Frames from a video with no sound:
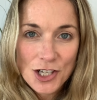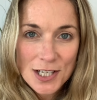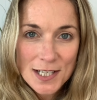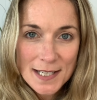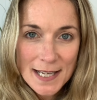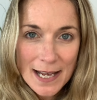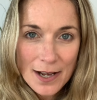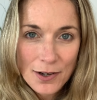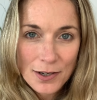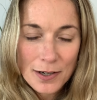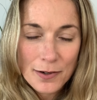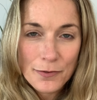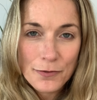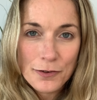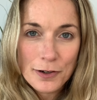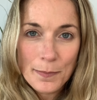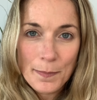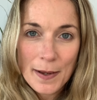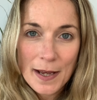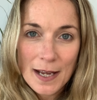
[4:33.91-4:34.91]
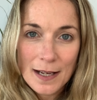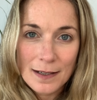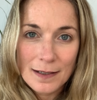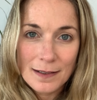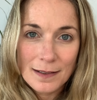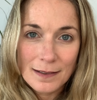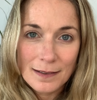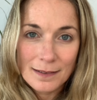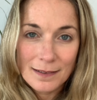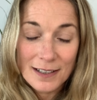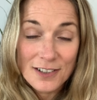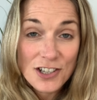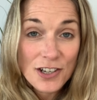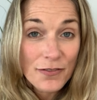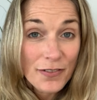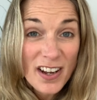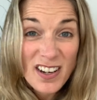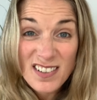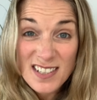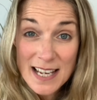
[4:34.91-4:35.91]
she sat on it for a bit and
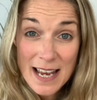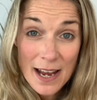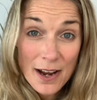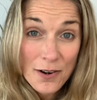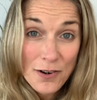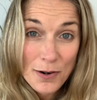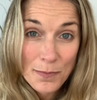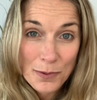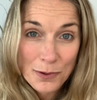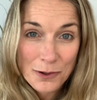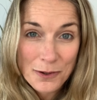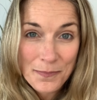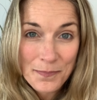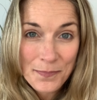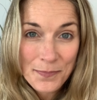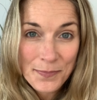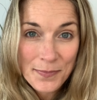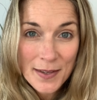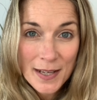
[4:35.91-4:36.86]
she felt terrible